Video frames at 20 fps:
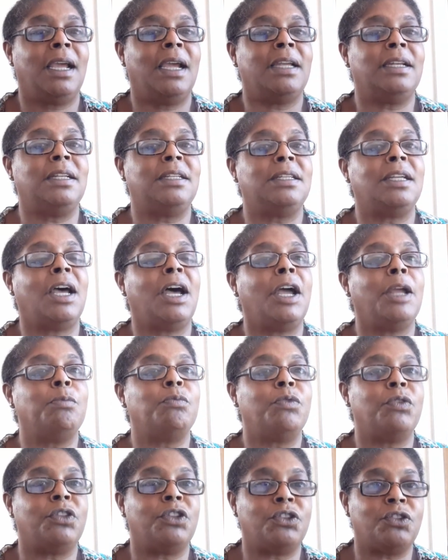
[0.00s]
and a time
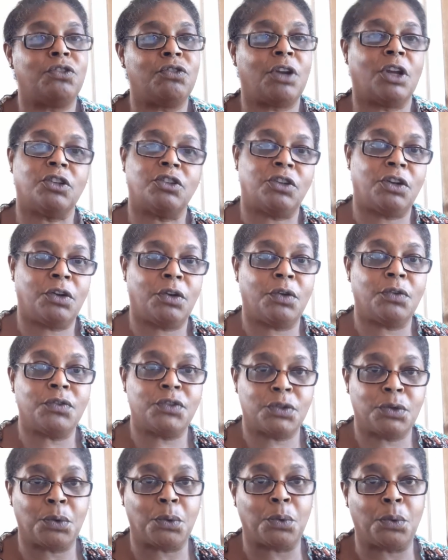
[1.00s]
for the structure of
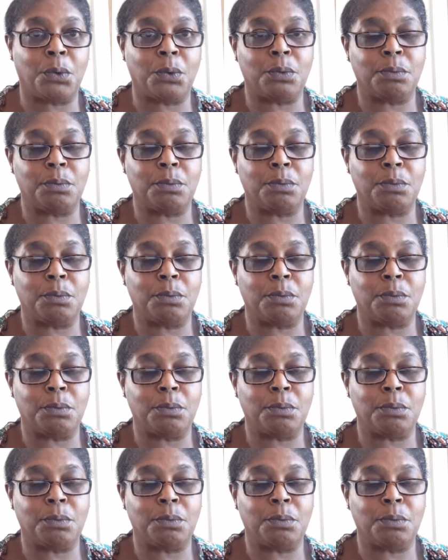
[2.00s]
school.